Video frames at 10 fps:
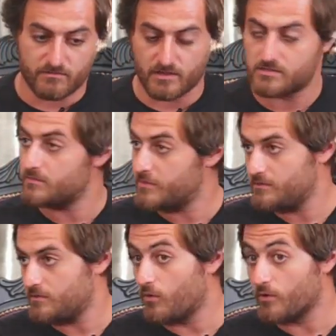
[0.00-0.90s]

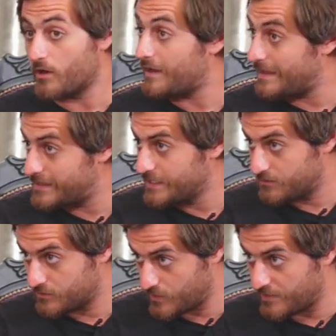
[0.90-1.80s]
customer or our
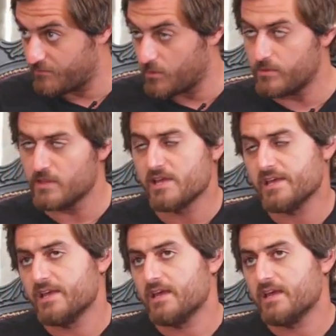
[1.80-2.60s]
athlete, because we have both,